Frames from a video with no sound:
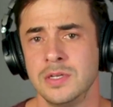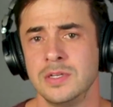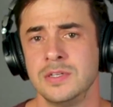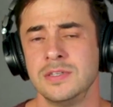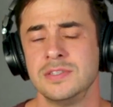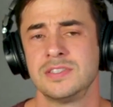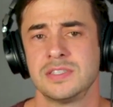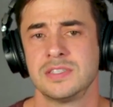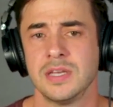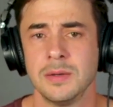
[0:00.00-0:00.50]

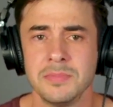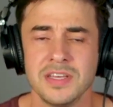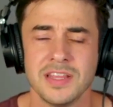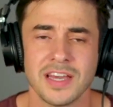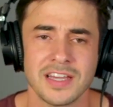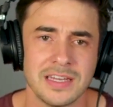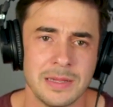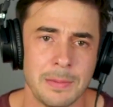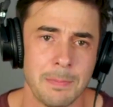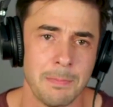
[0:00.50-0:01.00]
somebody that
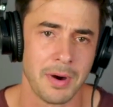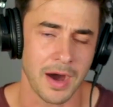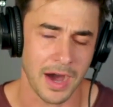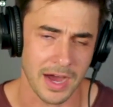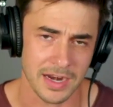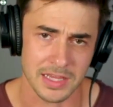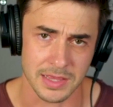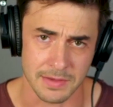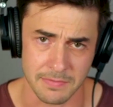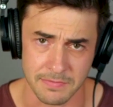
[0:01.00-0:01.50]
can
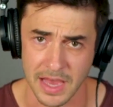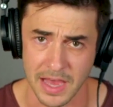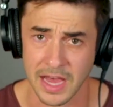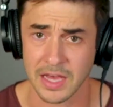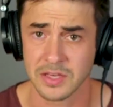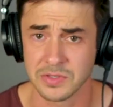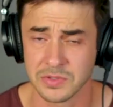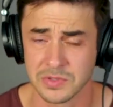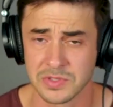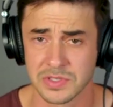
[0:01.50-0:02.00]
embody the
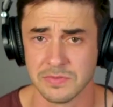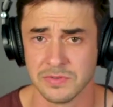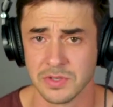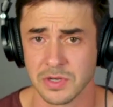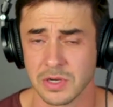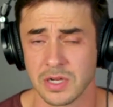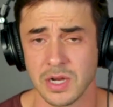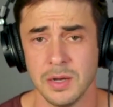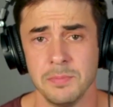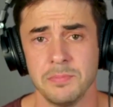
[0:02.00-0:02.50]
values of your
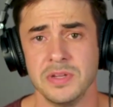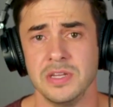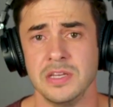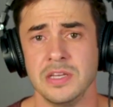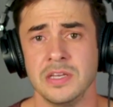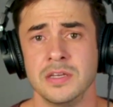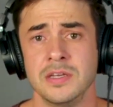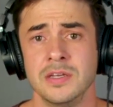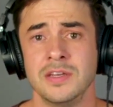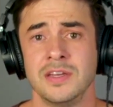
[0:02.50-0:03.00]

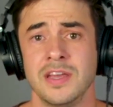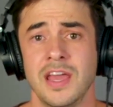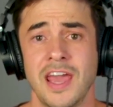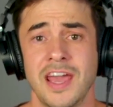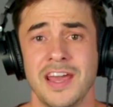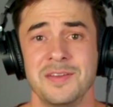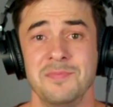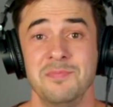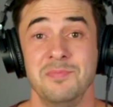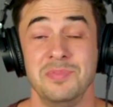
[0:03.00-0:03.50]
company
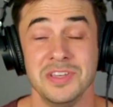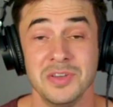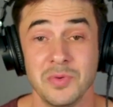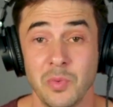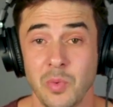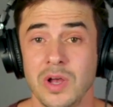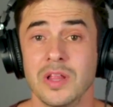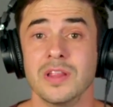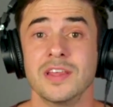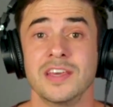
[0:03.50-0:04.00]
and be
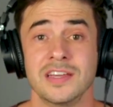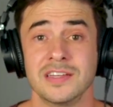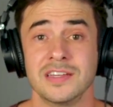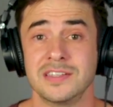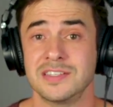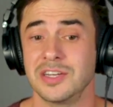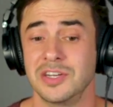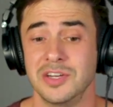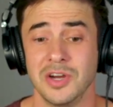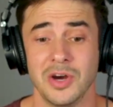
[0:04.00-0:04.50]
willing
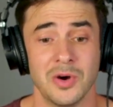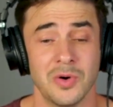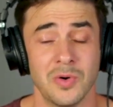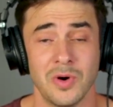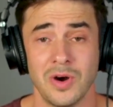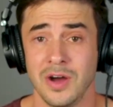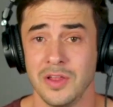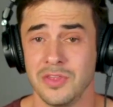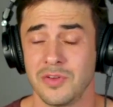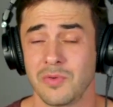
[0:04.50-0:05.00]
to go
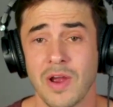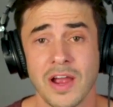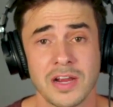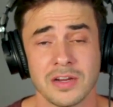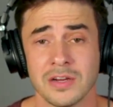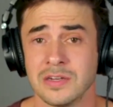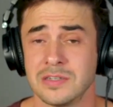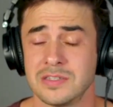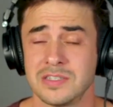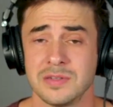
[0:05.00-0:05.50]
on the record,